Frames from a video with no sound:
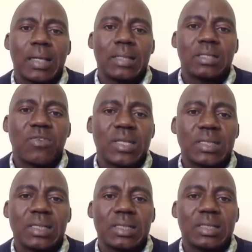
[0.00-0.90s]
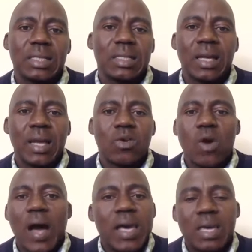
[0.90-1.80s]
differences? And, you know,
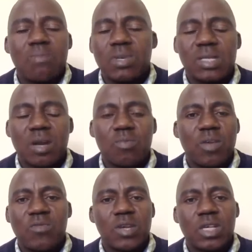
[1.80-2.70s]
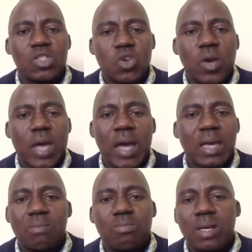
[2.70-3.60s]
I can be ZANU-PF and enjoy, I
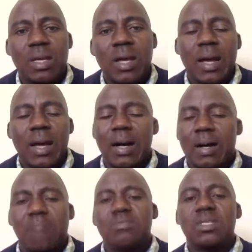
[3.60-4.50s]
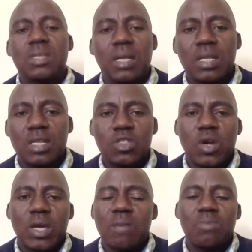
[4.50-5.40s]
can be MDC and enjoy,
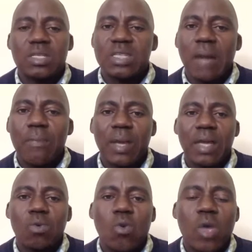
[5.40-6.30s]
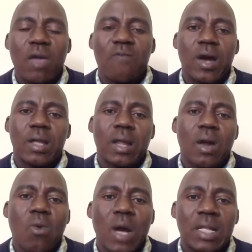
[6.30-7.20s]
I can be ZAPO, I can whoever that I
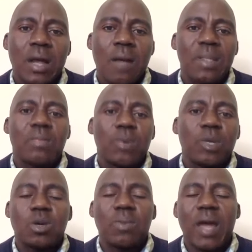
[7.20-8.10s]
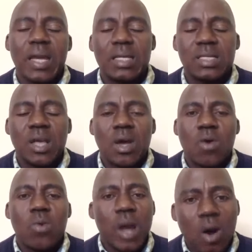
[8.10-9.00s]
want. But the bottom line is,
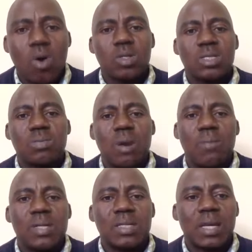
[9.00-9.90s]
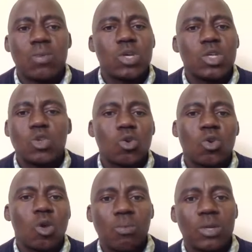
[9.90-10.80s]
we are all Zimbabweans and we should
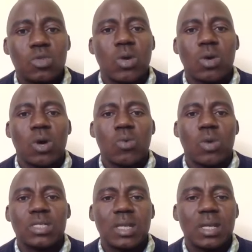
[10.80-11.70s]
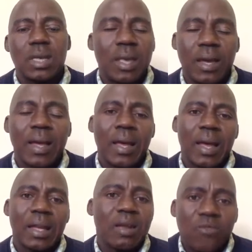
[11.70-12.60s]
not be doing what we are seeing here.
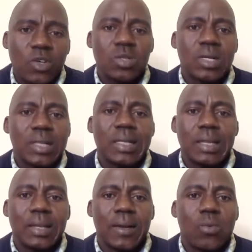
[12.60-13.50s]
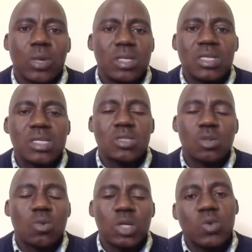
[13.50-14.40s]
And unfortunately, this is
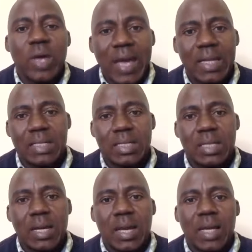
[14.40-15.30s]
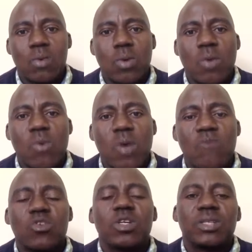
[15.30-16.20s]
not going to end. And we have
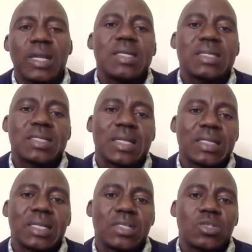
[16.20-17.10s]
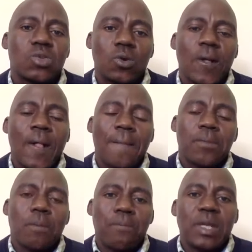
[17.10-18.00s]
not really started to
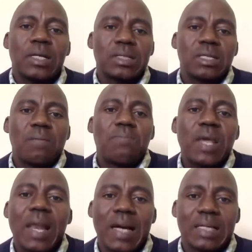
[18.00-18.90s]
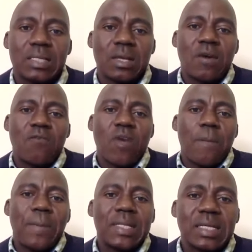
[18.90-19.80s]
build the pillars for a
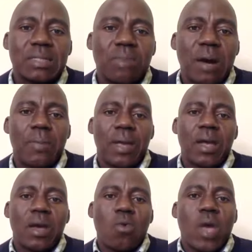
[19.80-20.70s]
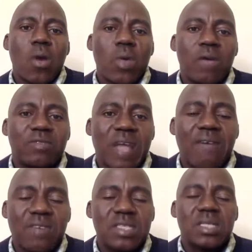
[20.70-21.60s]
better Zimbabwe, where we have
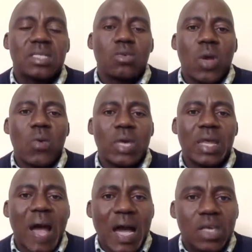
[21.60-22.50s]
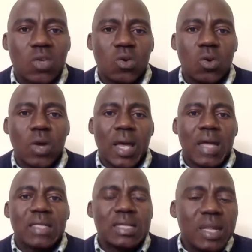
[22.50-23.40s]
diversity, where we can argue
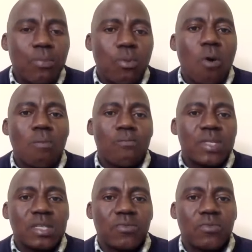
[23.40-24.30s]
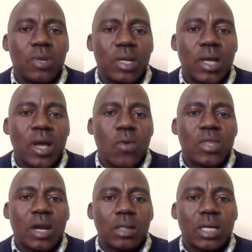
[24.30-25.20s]
and sleep home peacefully
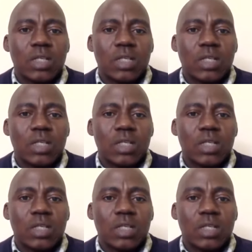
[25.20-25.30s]
without